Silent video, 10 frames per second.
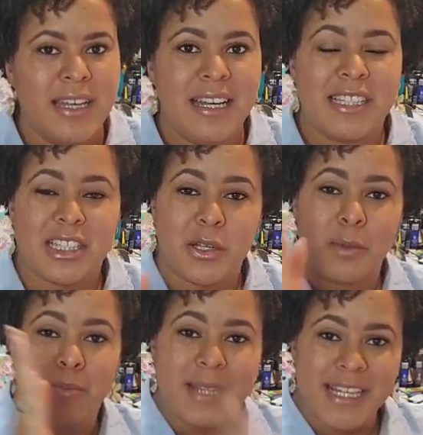And it's going to
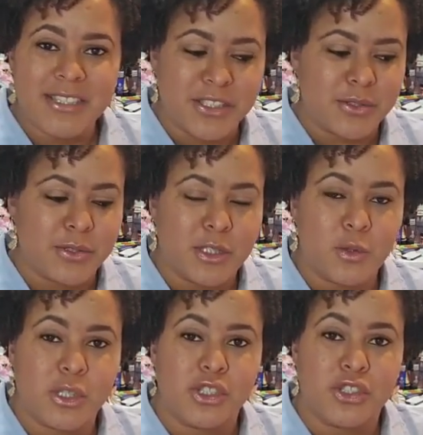place you
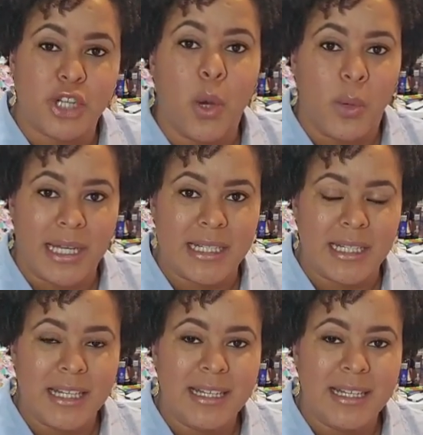to where you're going.